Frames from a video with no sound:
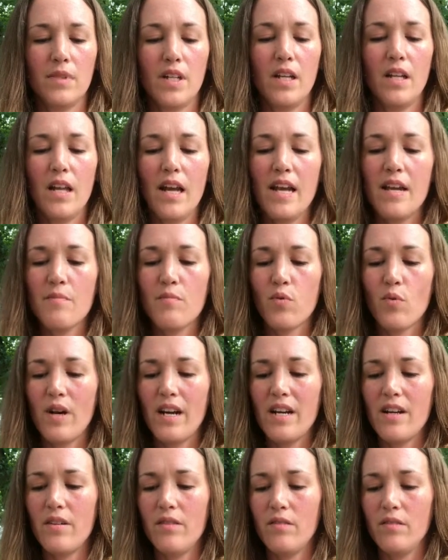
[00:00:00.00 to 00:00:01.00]
a light
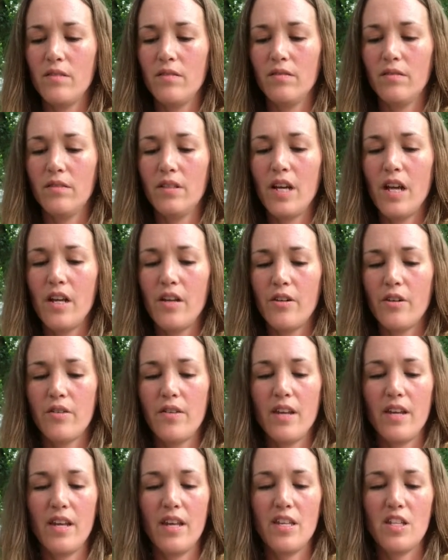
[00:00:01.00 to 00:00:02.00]
brown color
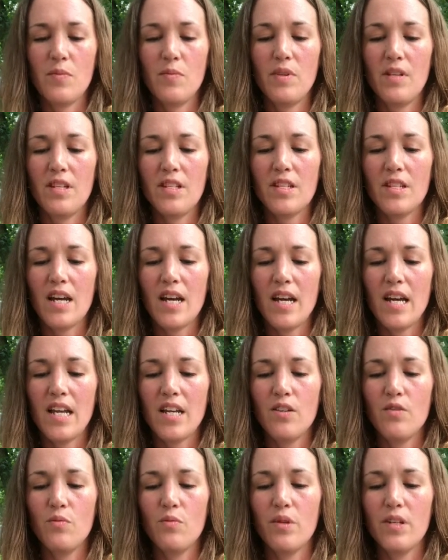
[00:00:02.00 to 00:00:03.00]
that has been
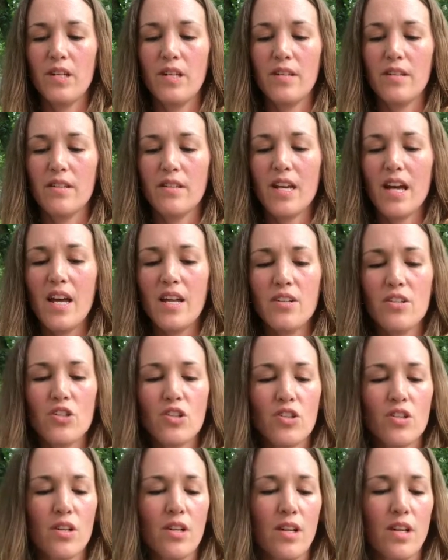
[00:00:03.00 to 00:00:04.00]
dyed with
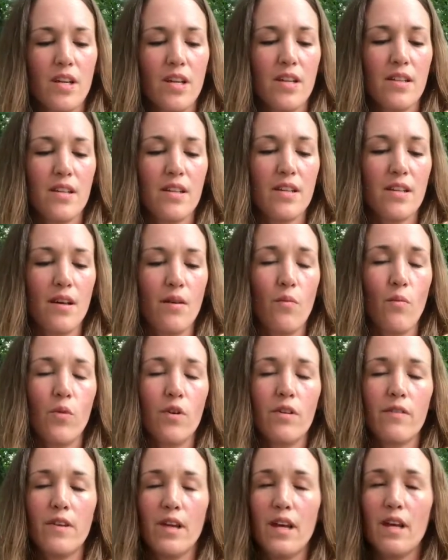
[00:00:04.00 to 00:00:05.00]
Kutch, that
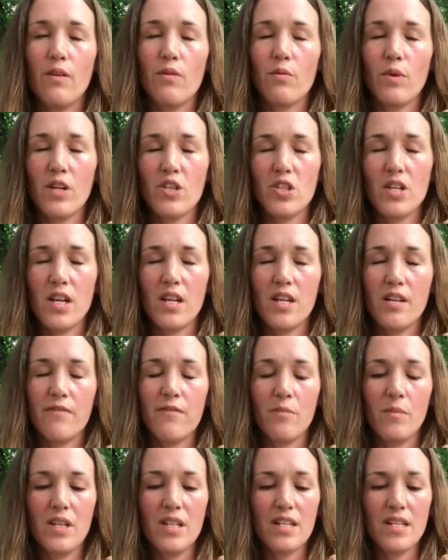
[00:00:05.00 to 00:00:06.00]
would have originated
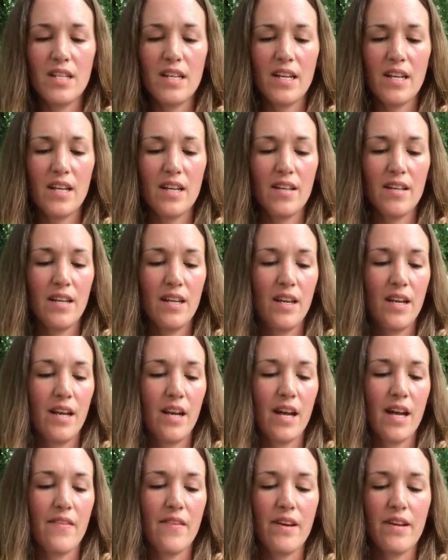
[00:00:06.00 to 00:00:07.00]
from India,
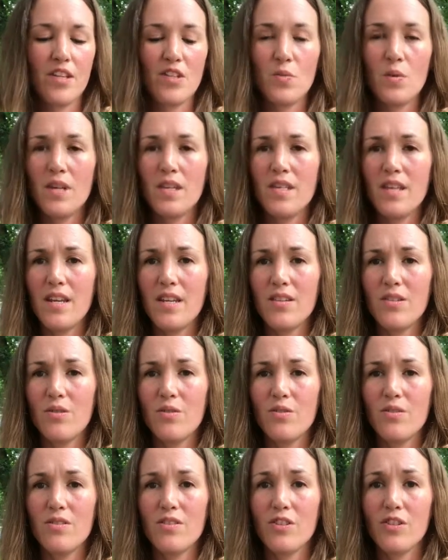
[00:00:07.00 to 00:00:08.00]
and that is what they
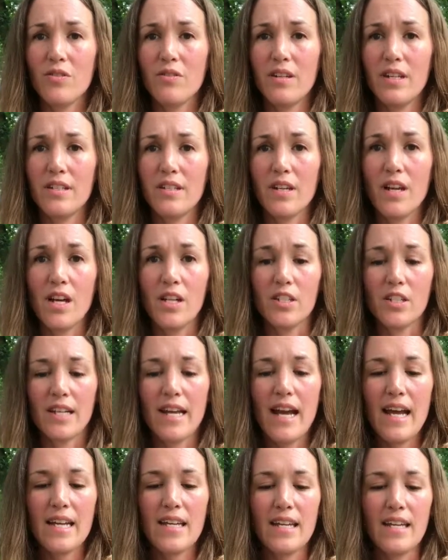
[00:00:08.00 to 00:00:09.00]
use to create the color
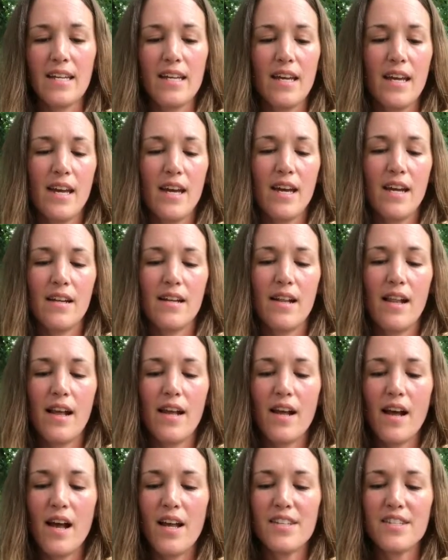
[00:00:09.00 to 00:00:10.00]
khaki. Now
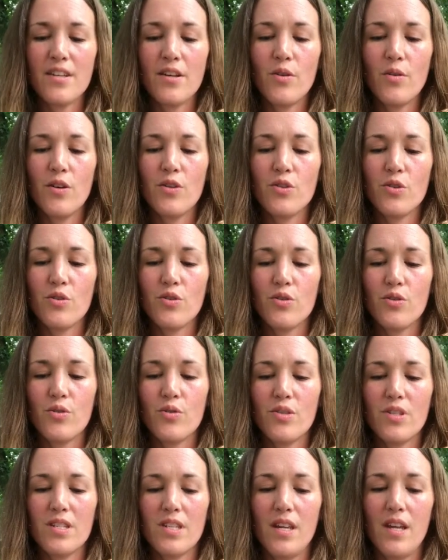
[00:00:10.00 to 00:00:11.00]
I also
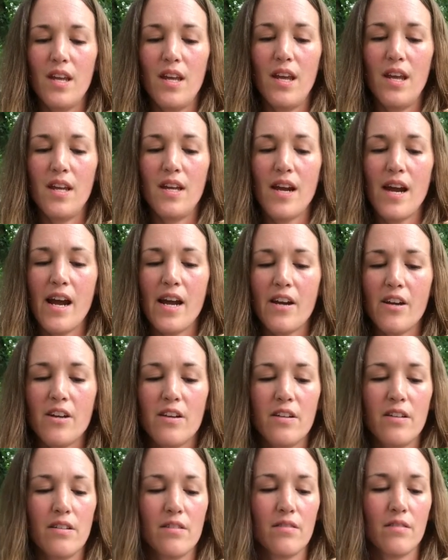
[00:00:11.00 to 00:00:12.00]
introduced an
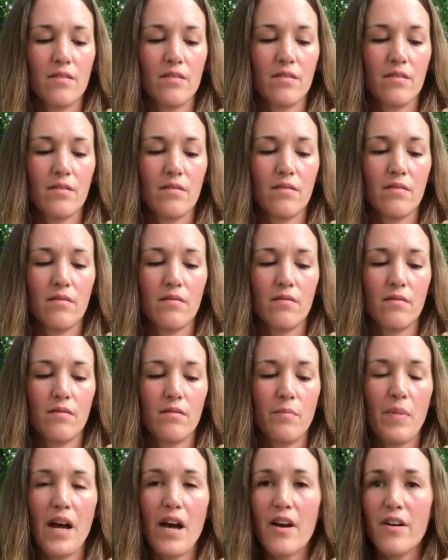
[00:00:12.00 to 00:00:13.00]
iron
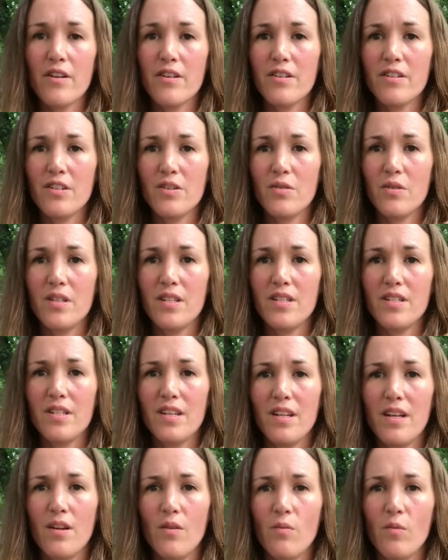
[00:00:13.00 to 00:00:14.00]
powder to it,
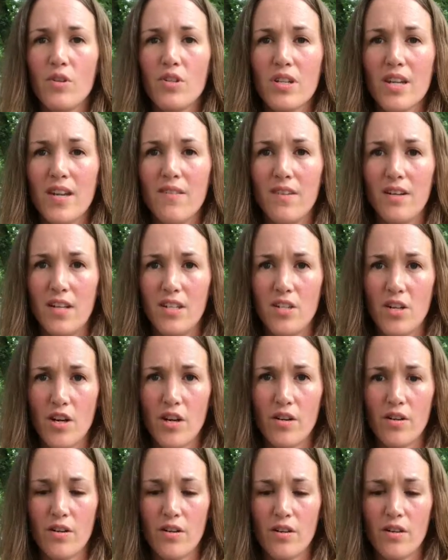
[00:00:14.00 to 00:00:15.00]
which gave it a
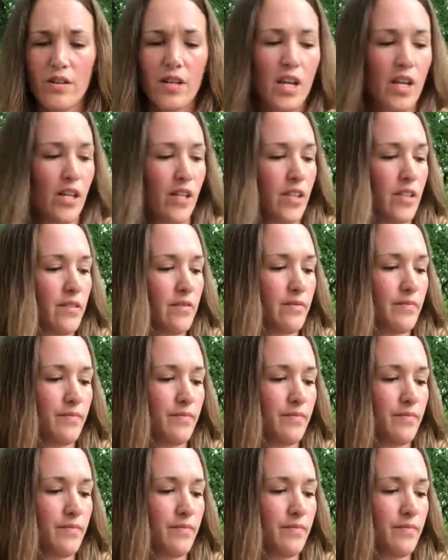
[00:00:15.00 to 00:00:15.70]
darker color.